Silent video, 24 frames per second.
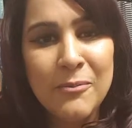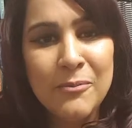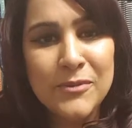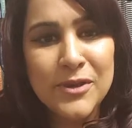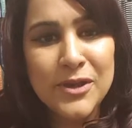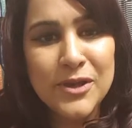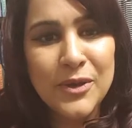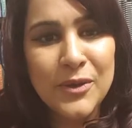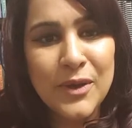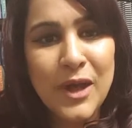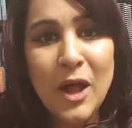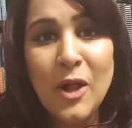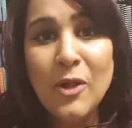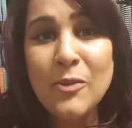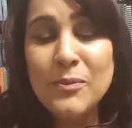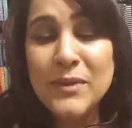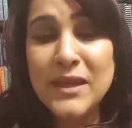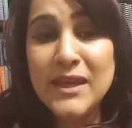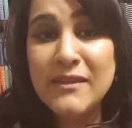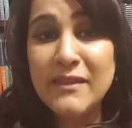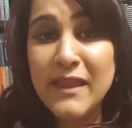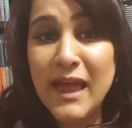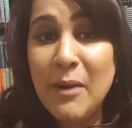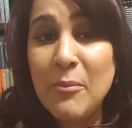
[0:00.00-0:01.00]
you know, help
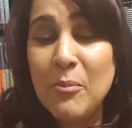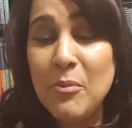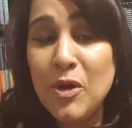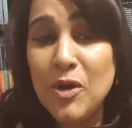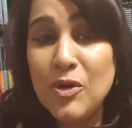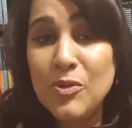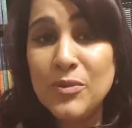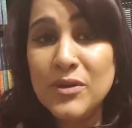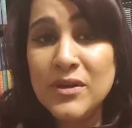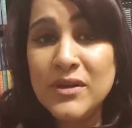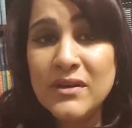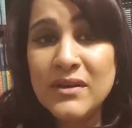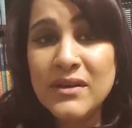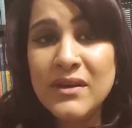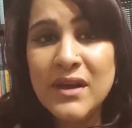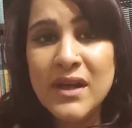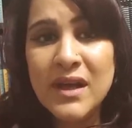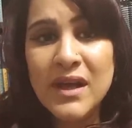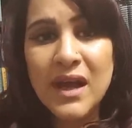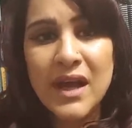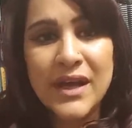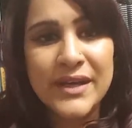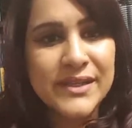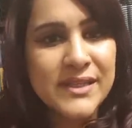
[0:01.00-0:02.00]
me in that moment,
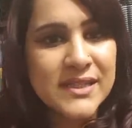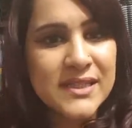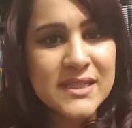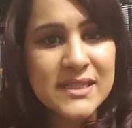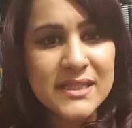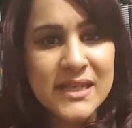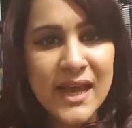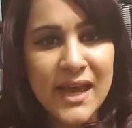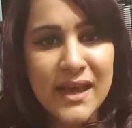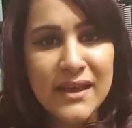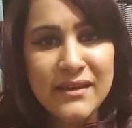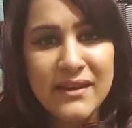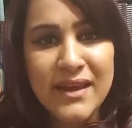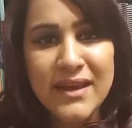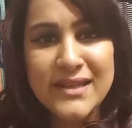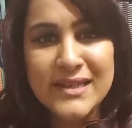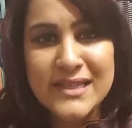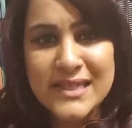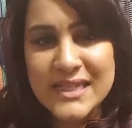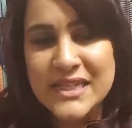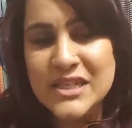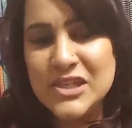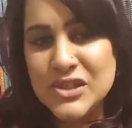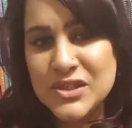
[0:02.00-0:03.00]
understand and
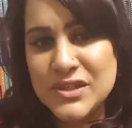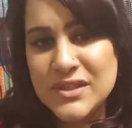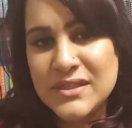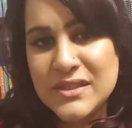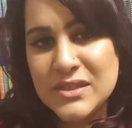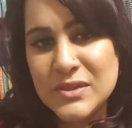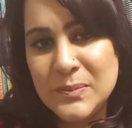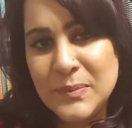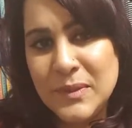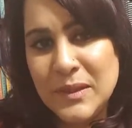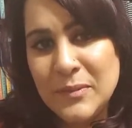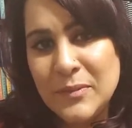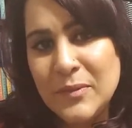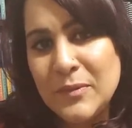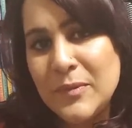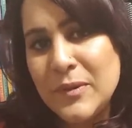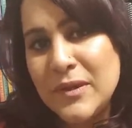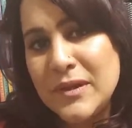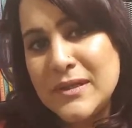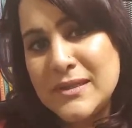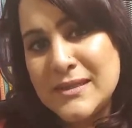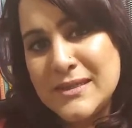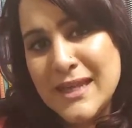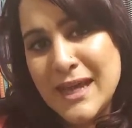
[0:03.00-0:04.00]
teach this to people.
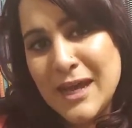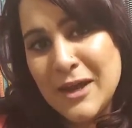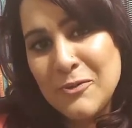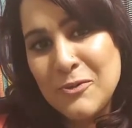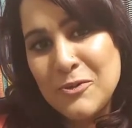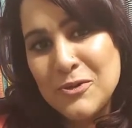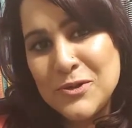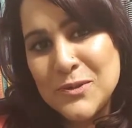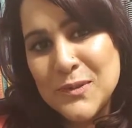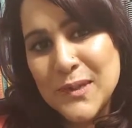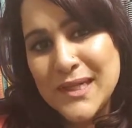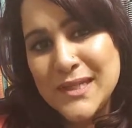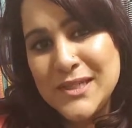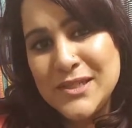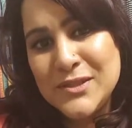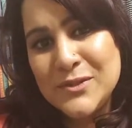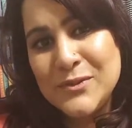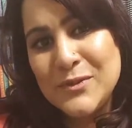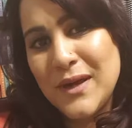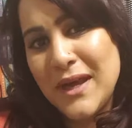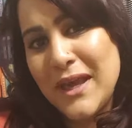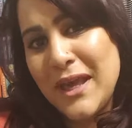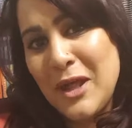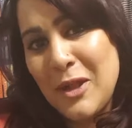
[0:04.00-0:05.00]
Because now what
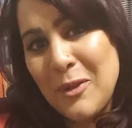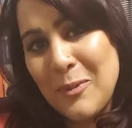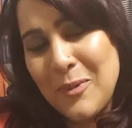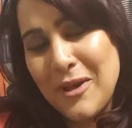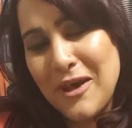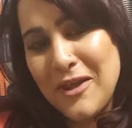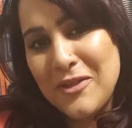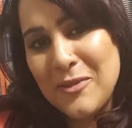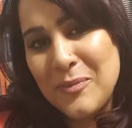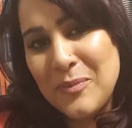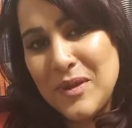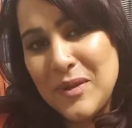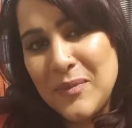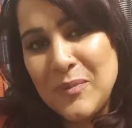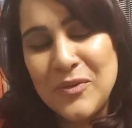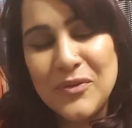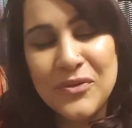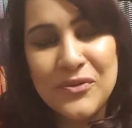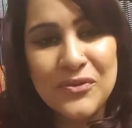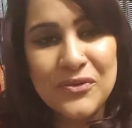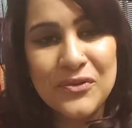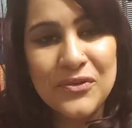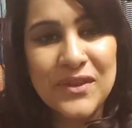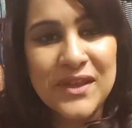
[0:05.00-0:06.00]
do? I help other people
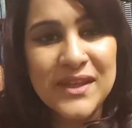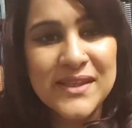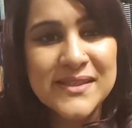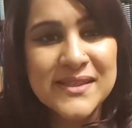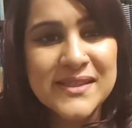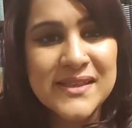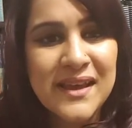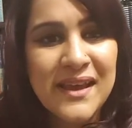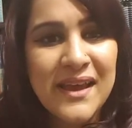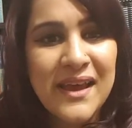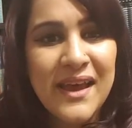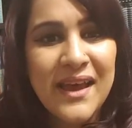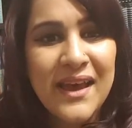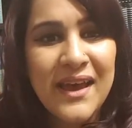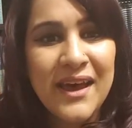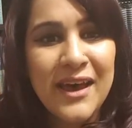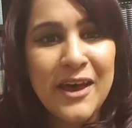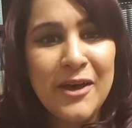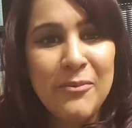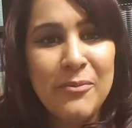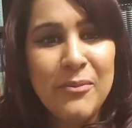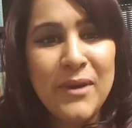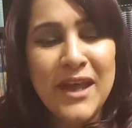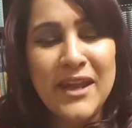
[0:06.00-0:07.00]
through this
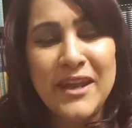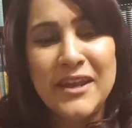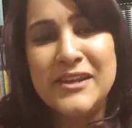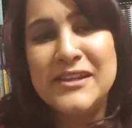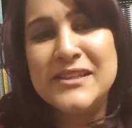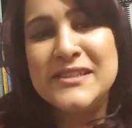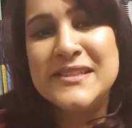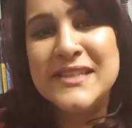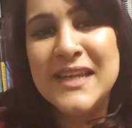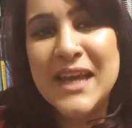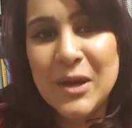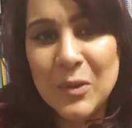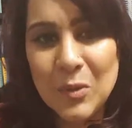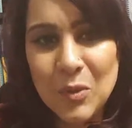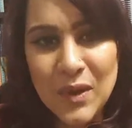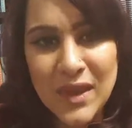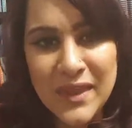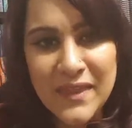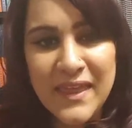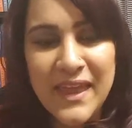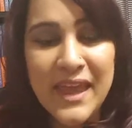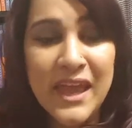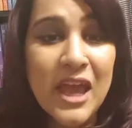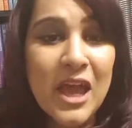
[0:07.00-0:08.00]
and understand where
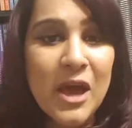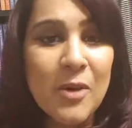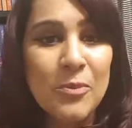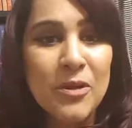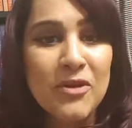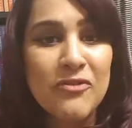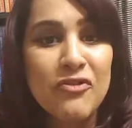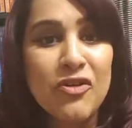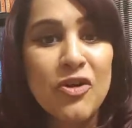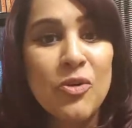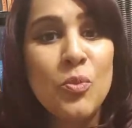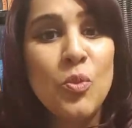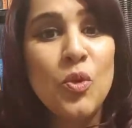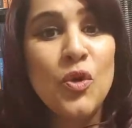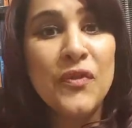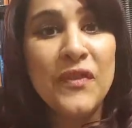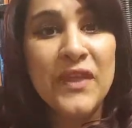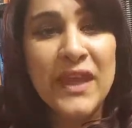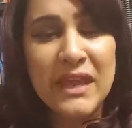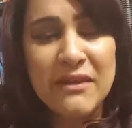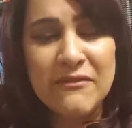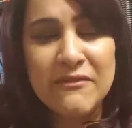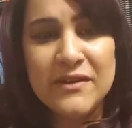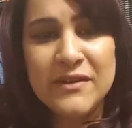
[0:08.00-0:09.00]
they're coming from, what
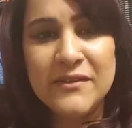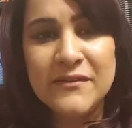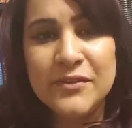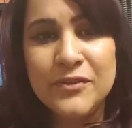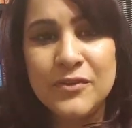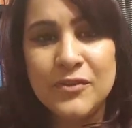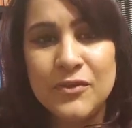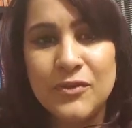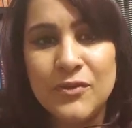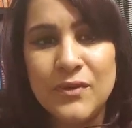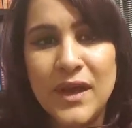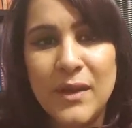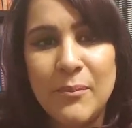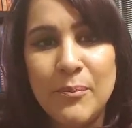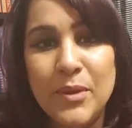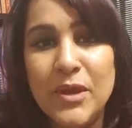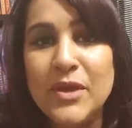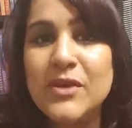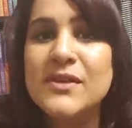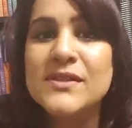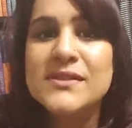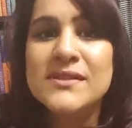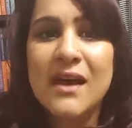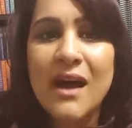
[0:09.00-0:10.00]
they've lived through,
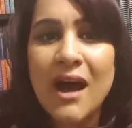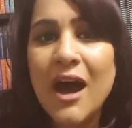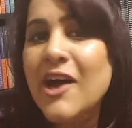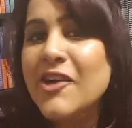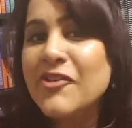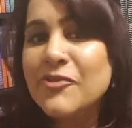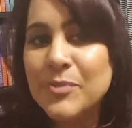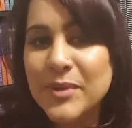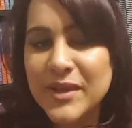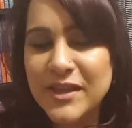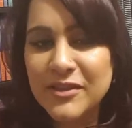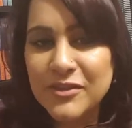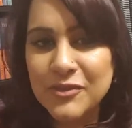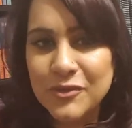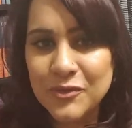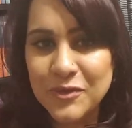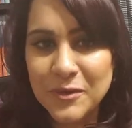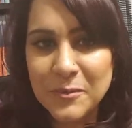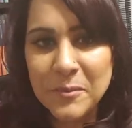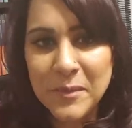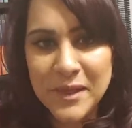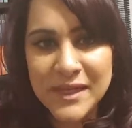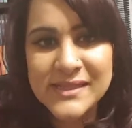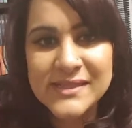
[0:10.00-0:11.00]
because I've been through
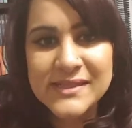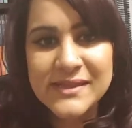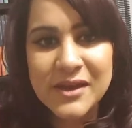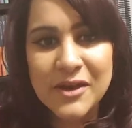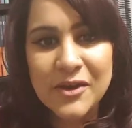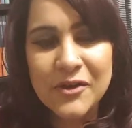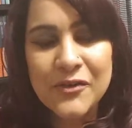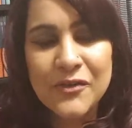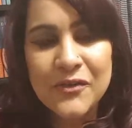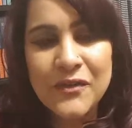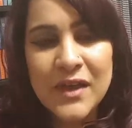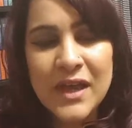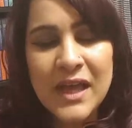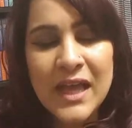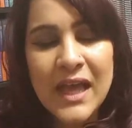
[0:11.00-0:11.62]
it myself.